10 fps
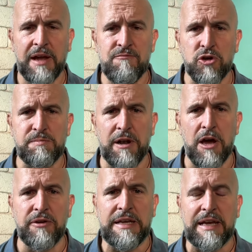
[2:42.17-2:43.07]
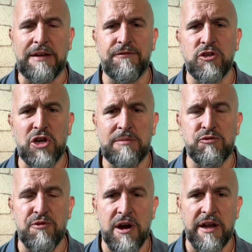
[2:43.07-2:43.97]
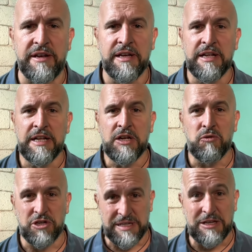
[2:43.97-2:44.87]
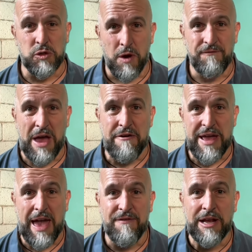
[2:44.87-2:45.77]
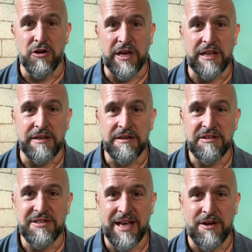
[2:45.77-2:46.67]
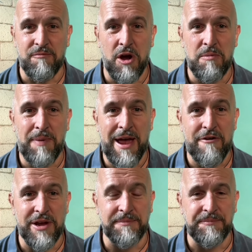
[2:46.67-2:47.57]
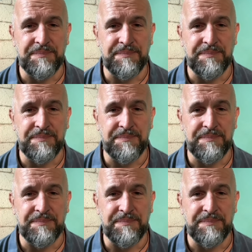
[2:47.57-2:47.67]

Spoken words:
And Ross Maloney in for James Ryan, which leads to a very heavy looking second row pairing.